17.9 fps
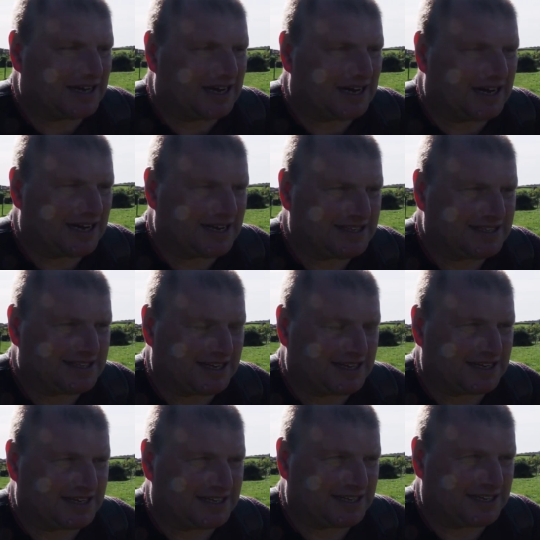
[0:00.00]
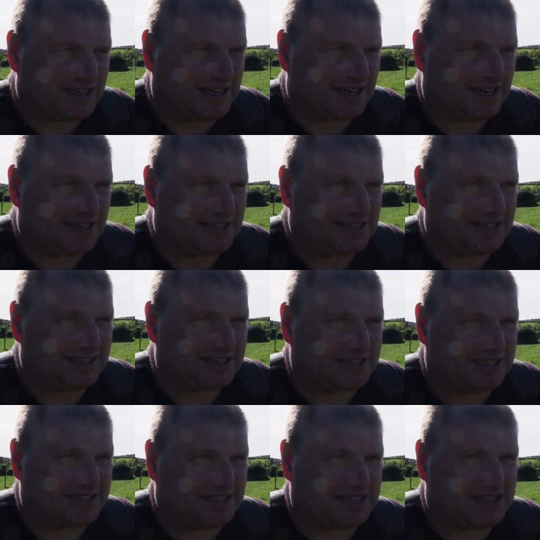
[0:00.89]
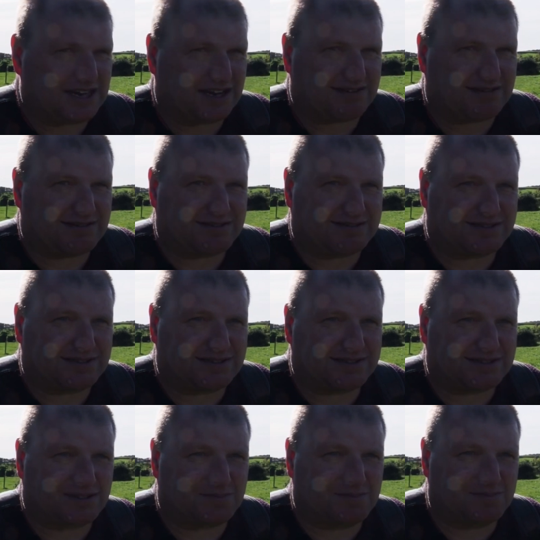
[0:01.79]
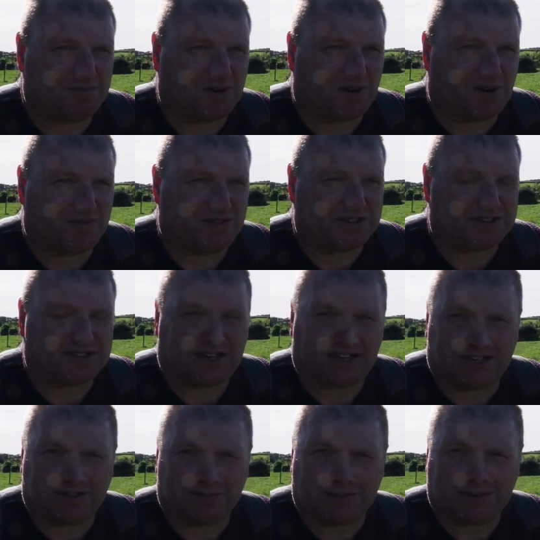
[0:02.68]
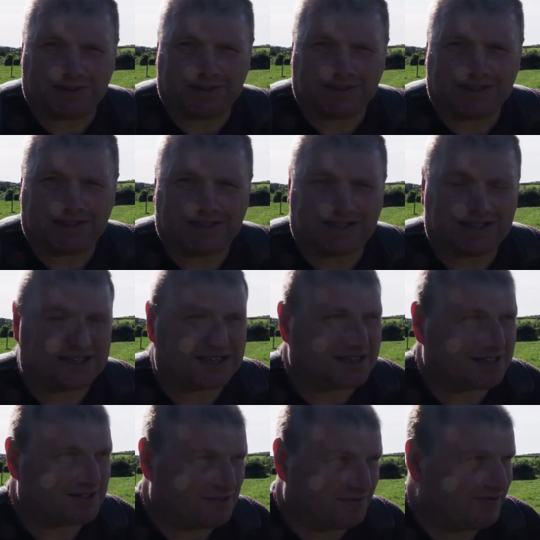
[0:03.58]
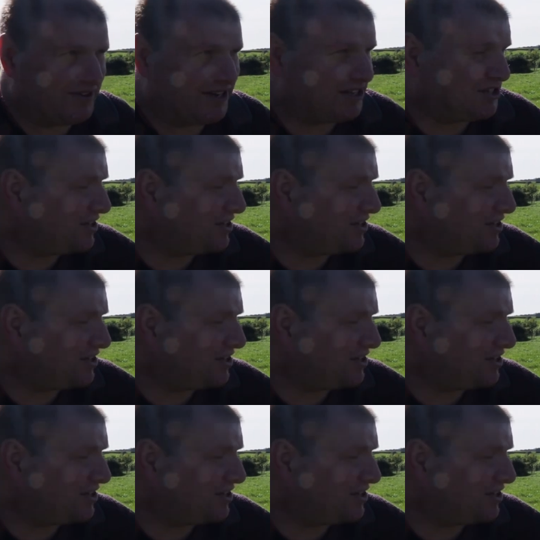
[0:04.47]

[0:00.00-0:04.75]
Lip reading: I think it is the yard of the slope, the ridge